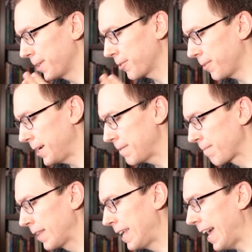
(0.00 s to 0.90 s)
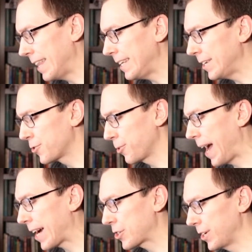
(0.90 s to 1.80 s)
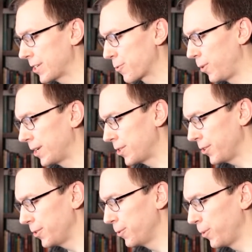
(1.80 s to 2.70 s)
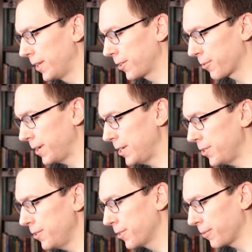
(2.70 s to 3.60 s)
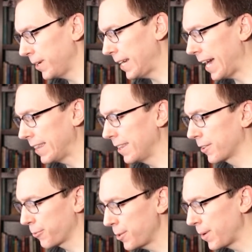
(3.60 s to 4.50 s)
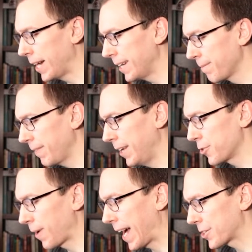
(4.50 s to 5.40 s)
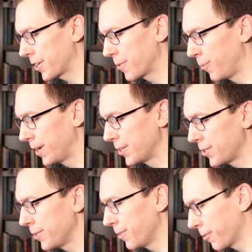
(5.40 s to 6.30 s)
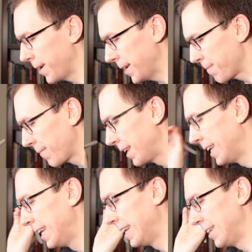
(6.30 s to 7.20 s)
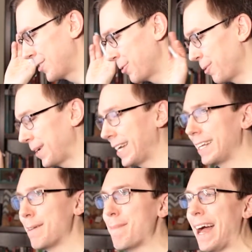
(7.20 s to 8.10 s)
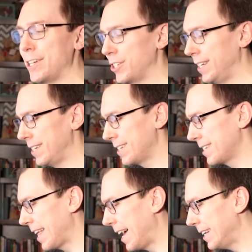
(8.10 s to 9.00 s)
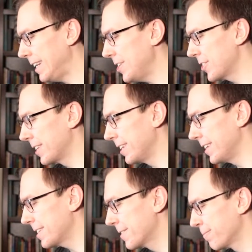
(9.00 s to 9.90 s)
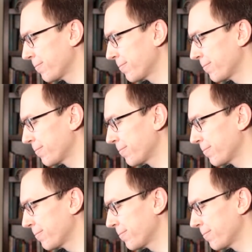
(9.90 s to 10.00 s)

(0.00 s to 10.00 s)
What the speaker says: and 3, and the interactions 1, 2, 1, 3, 2, 3, and the 3-way interaction 1, 2, 3. So what we can imagine is that each of these